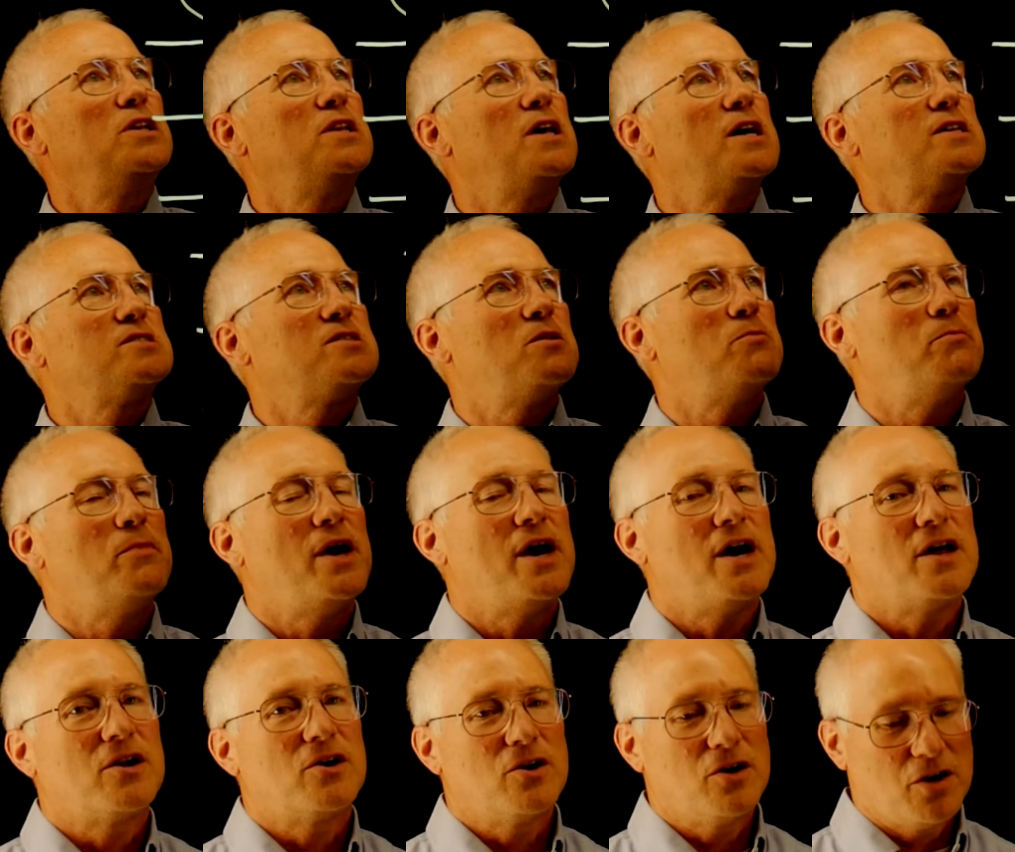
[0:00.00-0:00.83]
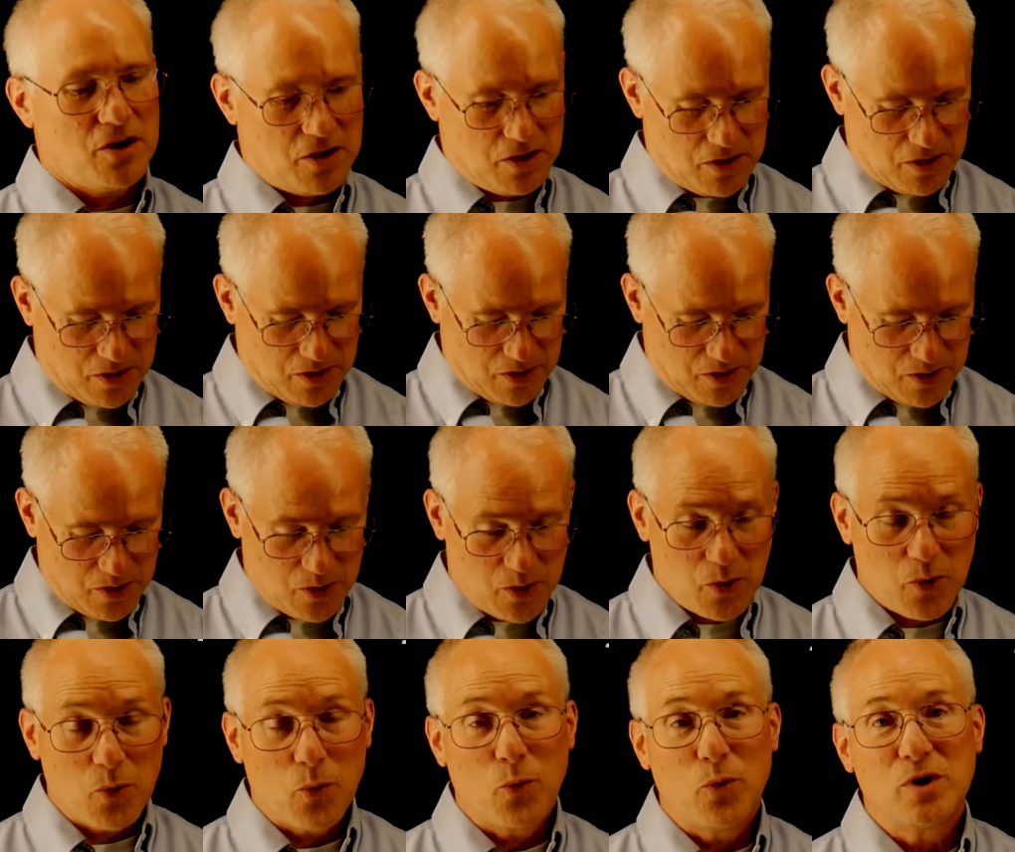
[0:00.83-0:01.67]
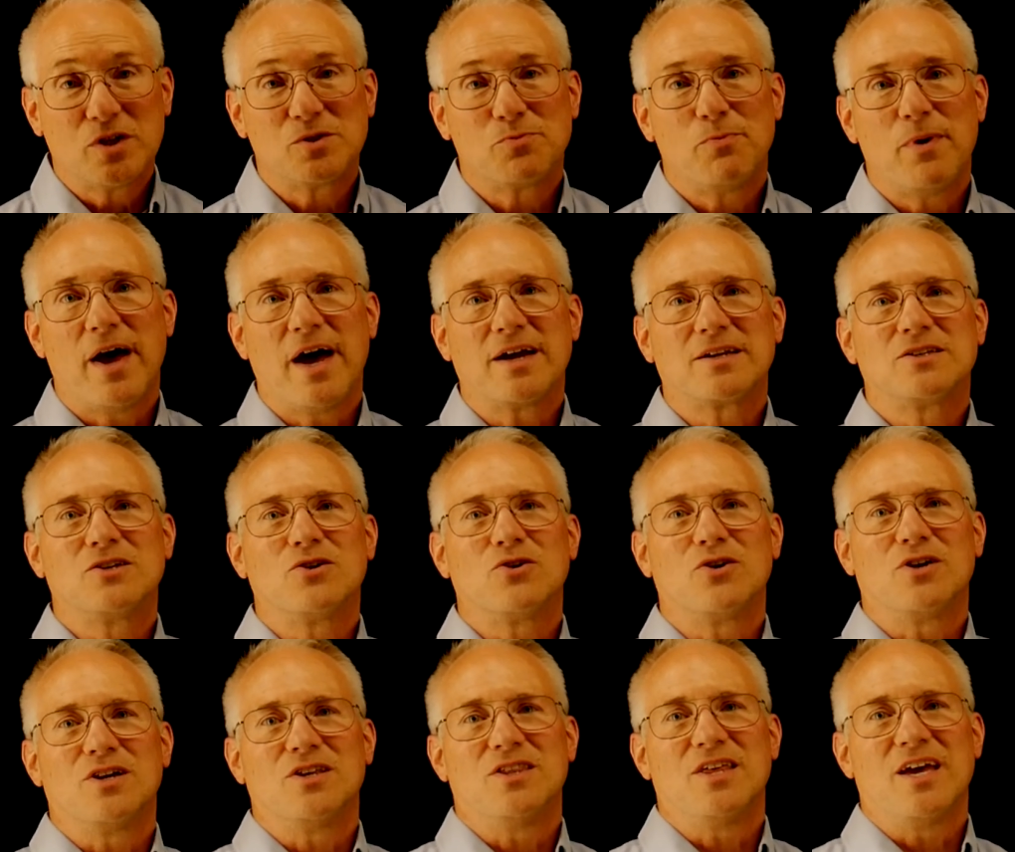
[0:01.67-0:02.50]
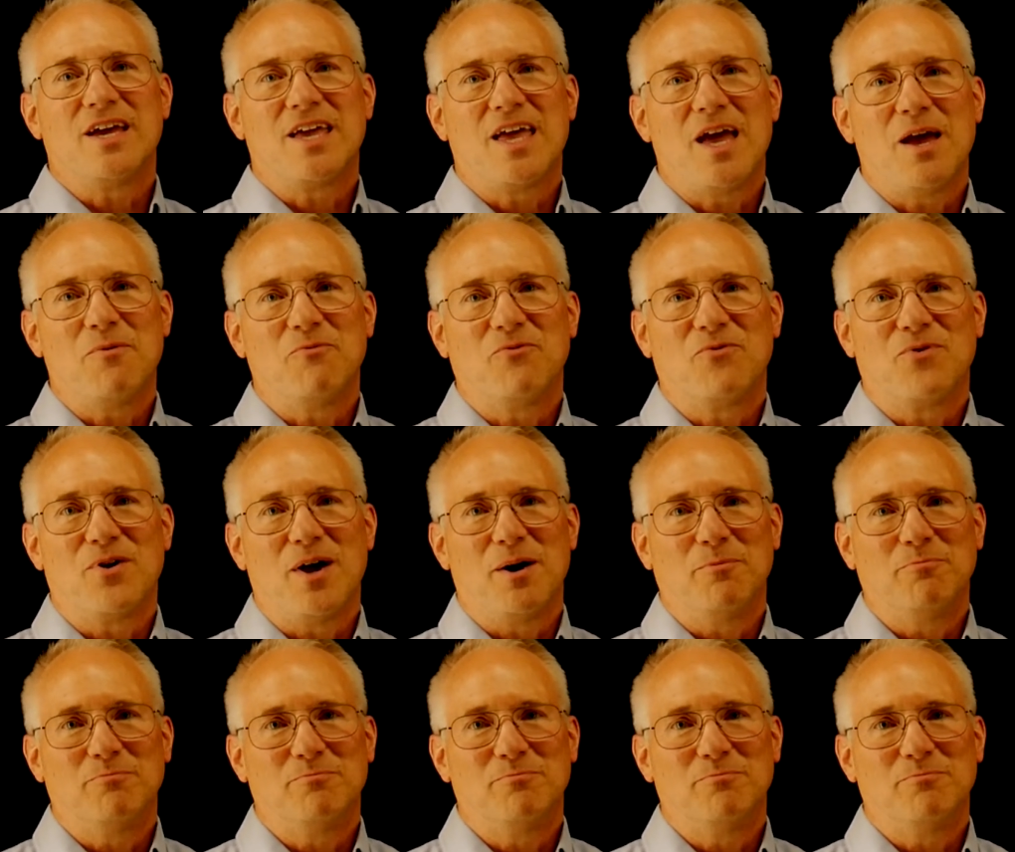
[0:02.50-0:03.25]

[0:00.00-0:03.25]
doesn't matter which bacteria they came from.